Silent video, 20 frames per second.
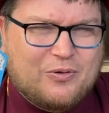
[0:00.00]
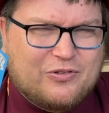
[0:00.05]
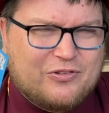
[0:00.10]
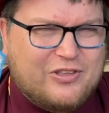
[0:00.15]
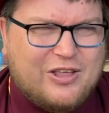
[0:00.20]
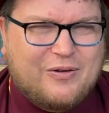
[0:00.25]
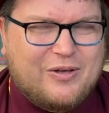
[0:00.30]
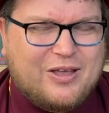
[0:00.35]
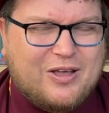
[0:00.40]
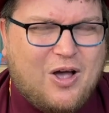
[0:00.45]

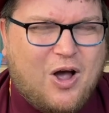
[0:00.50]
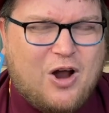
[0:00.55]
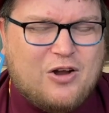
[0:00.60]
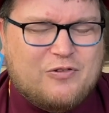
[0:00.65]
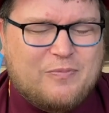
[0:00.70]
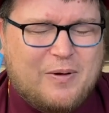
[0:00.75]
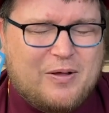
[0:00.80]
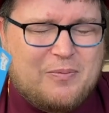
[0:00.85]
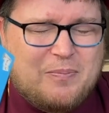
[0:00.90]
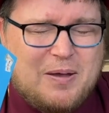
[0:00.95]
Stealing cars
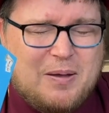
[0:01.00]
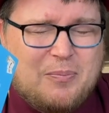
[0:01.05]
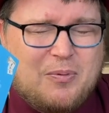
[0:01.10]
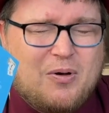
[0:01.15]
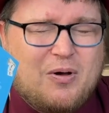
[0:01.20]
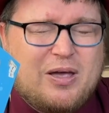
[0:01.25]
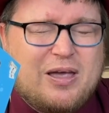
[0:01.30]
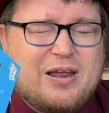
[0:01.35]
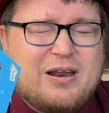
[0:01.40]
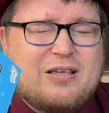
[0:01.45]
from other
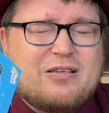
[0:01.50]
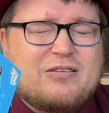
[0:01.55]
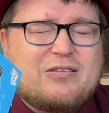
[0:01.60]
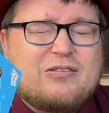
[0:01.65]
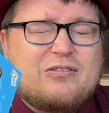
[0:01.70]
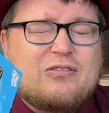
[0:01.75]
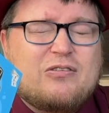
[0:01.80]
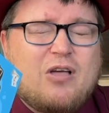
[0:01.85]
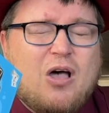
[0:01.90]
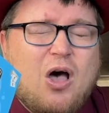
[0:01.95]
people, it is
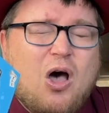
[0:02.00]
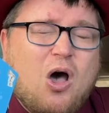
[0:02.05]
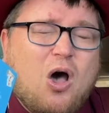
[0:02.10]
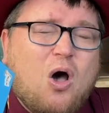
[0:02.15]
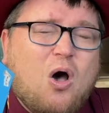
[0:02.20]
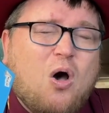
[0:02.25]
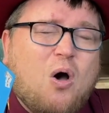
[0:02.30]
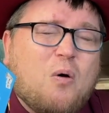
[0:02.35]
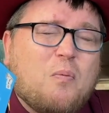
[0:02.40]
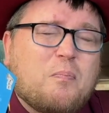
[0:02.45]

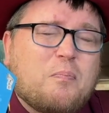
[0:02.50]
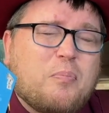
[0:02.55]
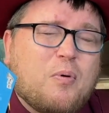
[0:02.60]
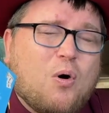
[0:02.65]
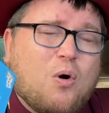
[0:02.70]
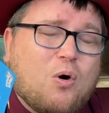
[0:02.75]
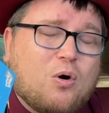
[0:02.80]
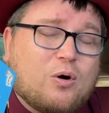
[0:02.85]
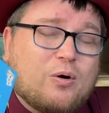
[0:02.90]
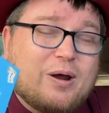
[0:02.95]
so
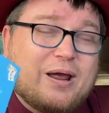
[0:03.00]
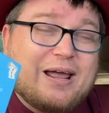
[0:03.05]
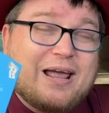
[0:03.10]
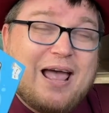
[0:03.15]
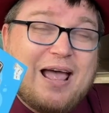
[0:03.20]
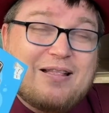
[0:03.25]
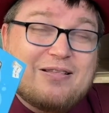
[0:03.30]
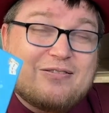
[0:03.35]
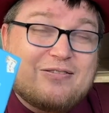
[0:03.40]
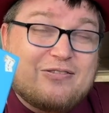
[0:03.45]
boring
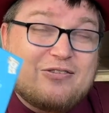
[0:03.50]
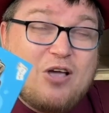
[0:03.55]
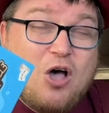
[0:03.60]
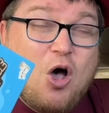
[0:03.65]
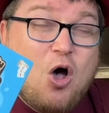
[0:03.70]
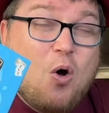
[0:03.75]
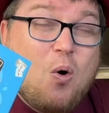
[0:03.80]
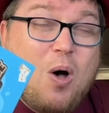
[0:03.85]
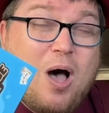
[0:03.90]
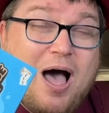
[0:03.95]
and
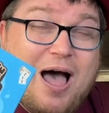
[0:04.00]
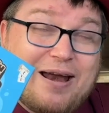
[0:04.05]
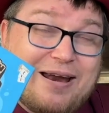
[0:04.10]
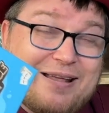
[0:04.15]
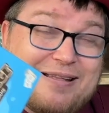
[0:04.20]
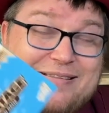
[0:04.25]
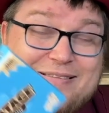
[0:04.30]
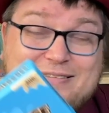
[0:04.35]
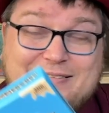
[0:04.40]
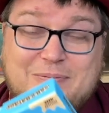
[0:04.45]
so
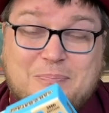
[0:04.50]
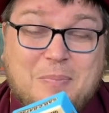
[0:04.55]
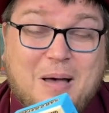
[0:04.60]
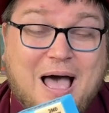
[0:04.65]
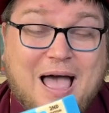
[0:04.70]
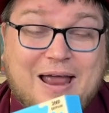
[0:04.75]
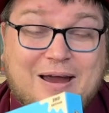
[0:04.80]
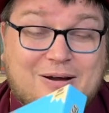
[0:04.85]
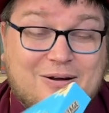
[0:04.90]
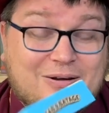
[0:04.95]

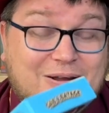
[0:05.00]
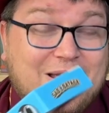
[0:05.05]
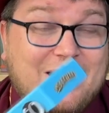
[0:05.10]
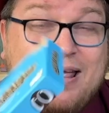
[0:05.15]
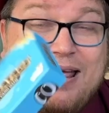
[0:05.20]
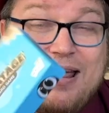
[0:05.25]
uninspired.